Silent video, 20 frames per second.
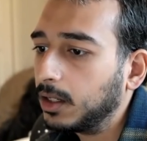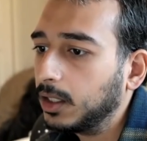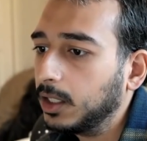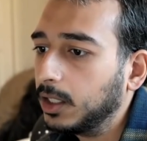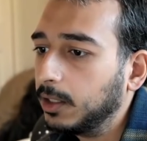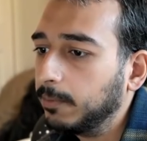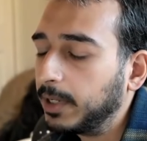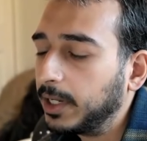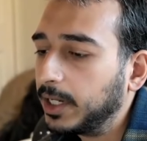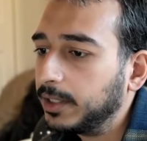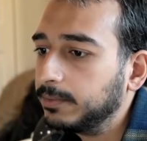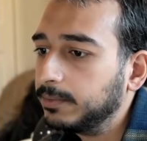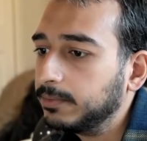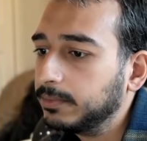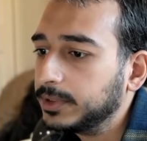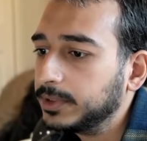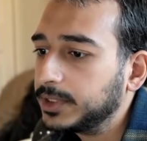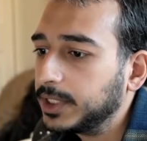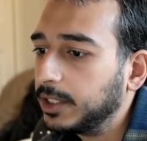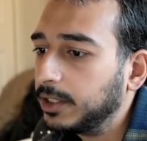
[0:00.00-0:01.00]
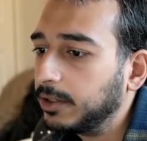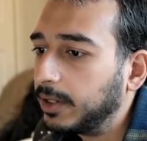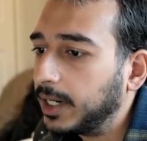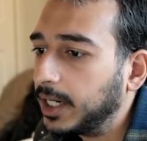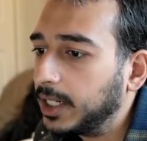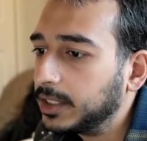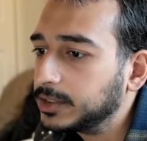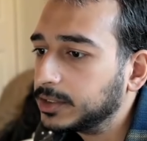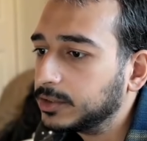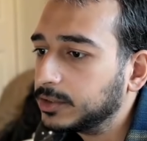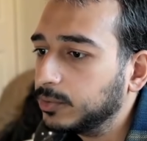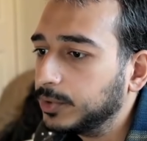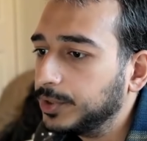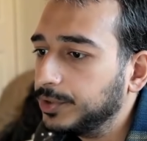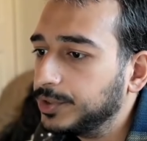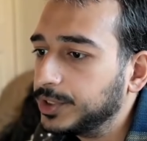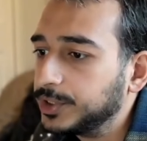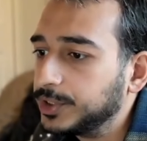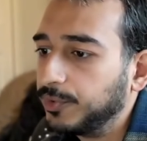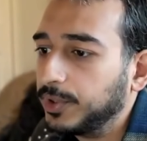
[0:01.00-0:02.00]
Uh, Matt, Mateo asks, will
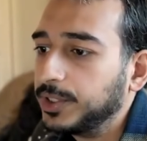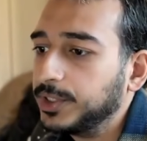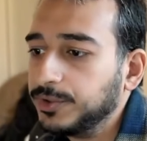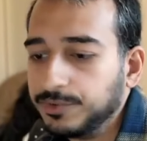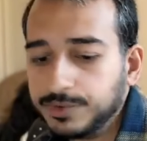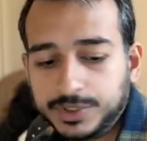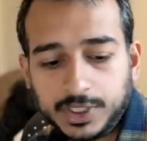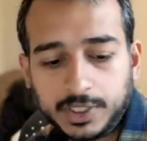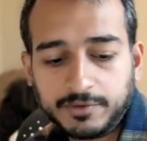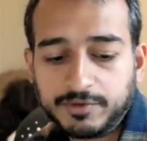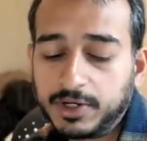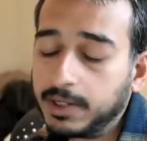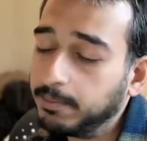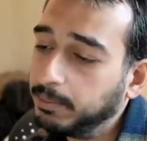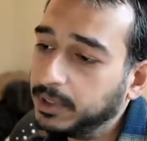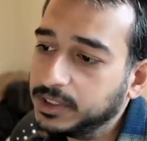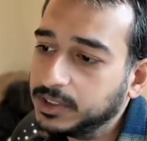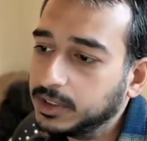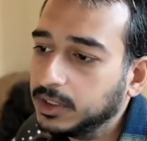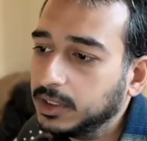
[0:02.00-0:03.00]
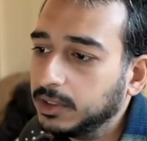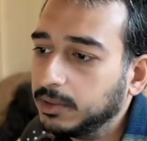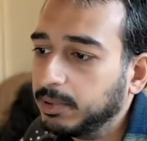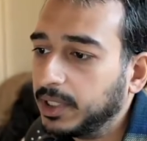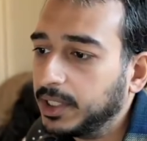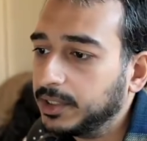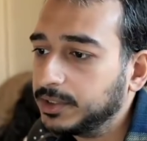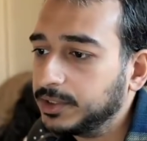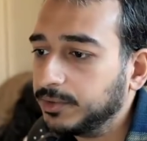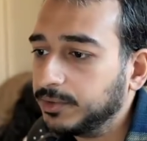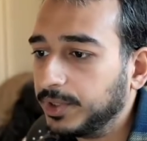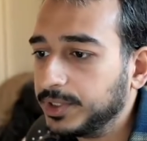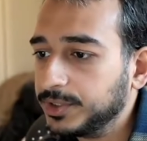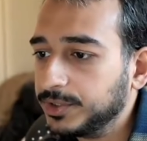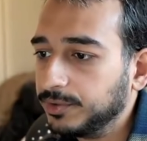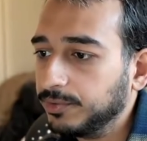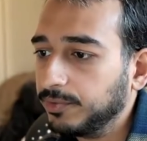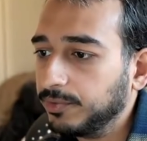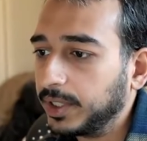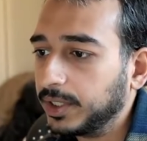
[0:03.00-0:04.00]
you just raise through CF? Yeah, basically the plan is to raise
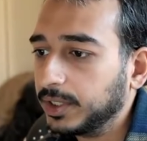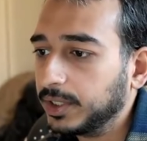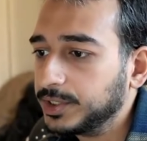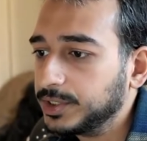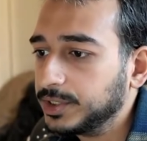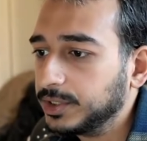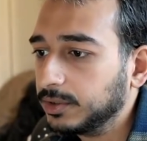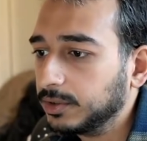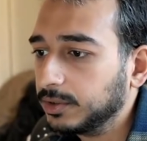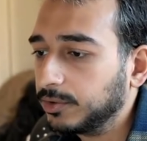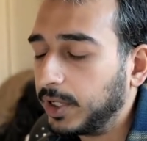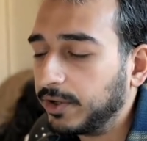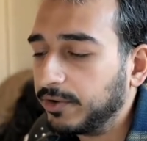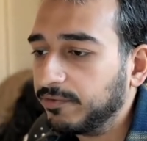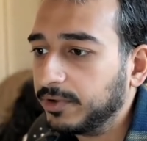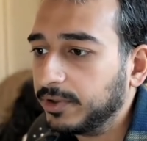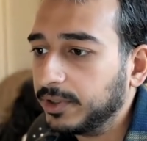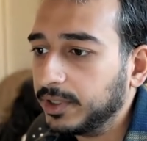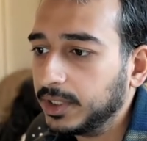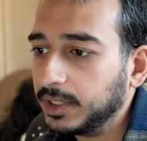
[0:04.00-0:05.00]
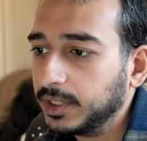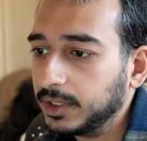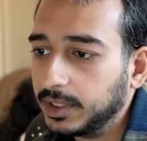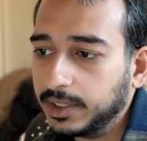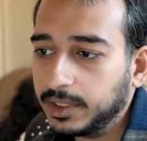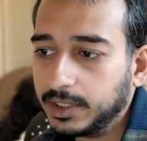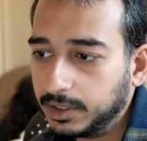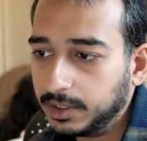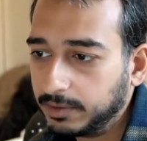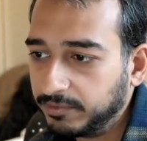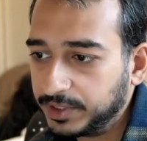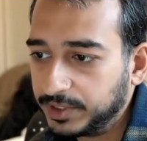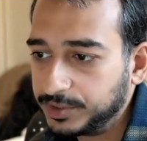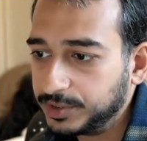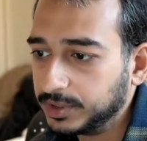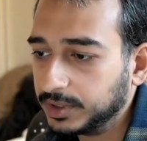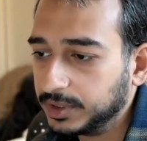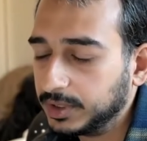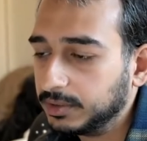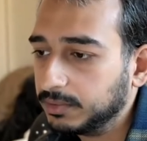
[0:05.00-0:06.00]
through regulation, crowdfunding, and then
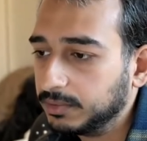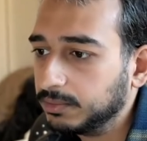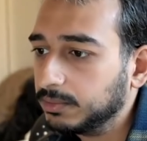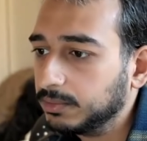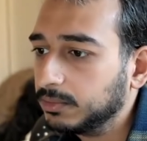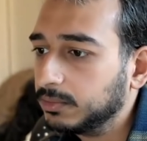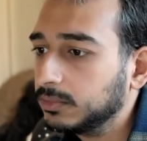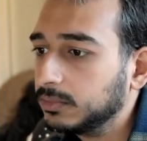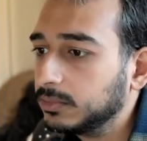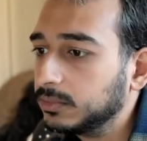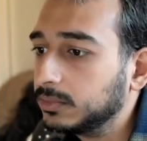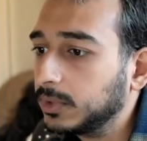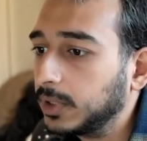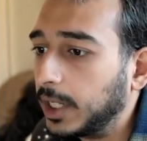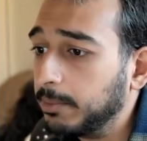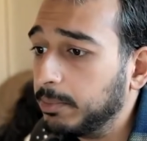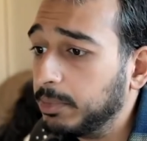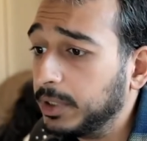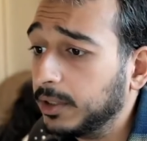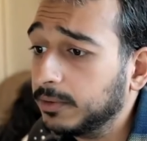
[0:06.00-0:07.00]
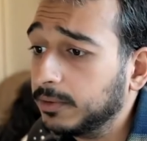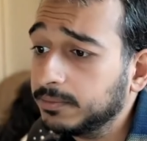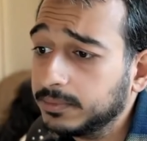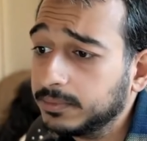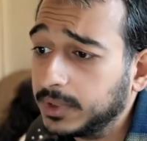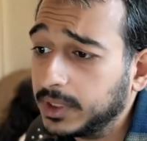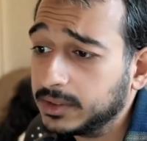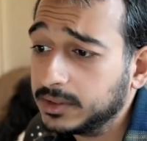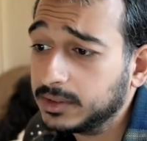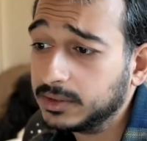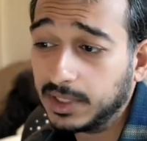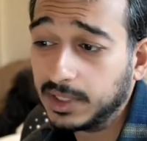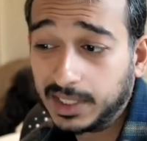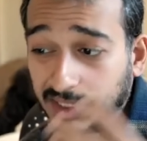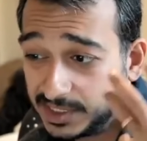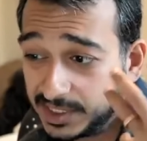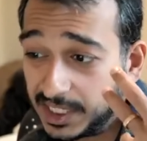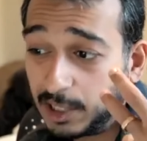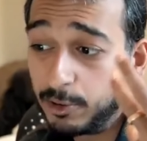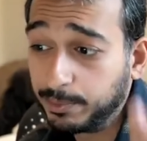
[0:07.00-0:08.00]
eventually IPO. That's at
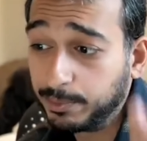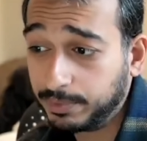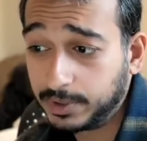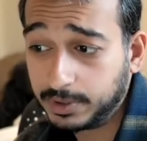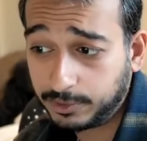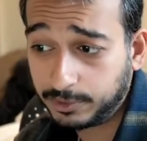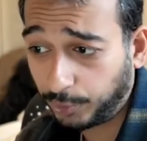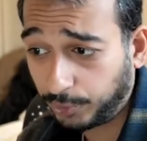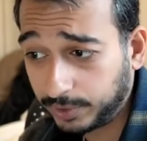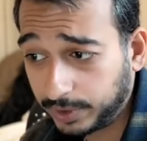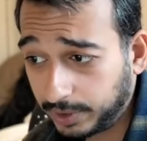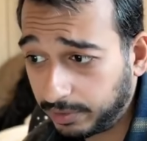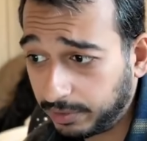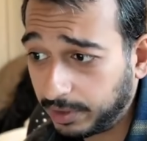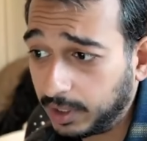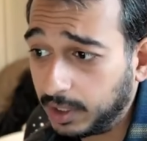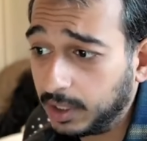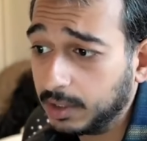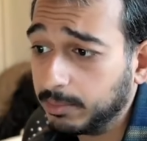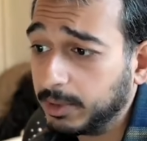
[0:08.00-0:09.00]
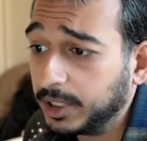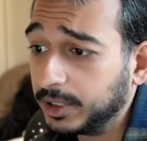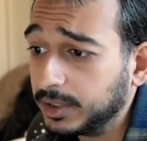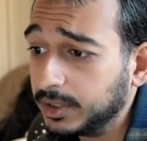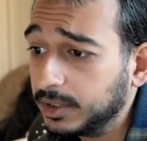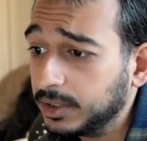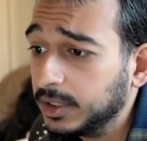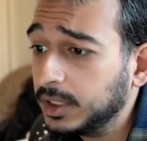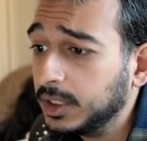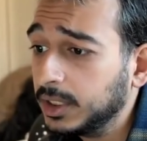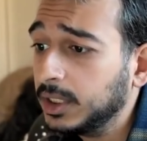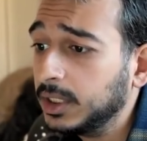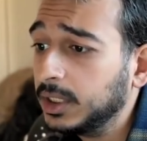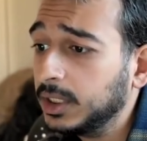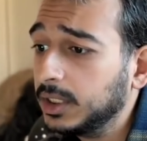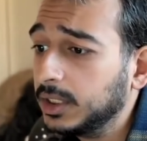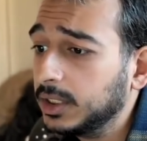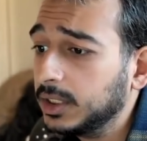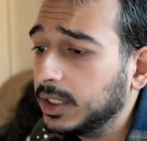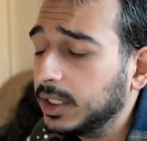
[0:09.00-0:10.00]
least how I'm currently thinking about it
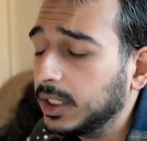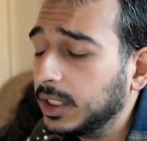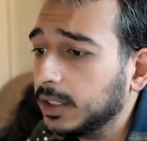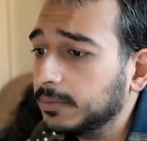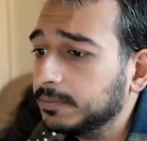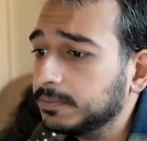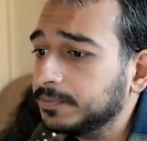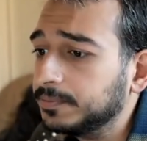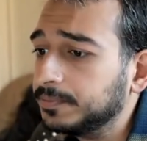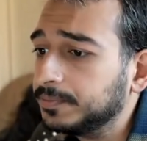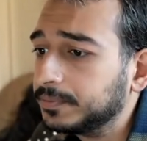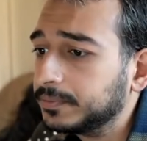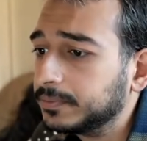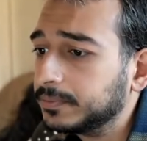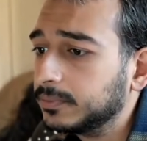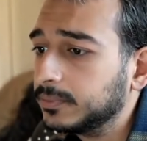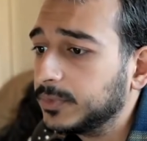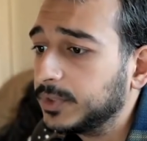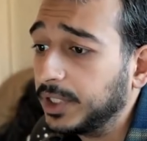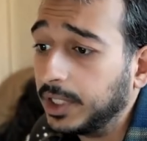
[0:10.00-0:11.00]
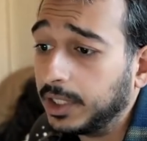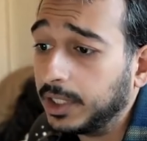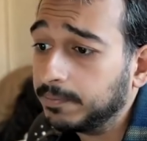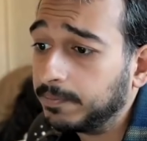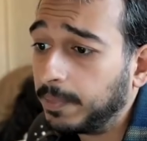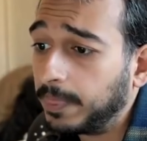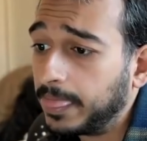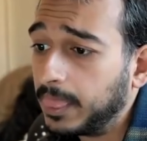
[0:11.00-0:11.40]
um, today.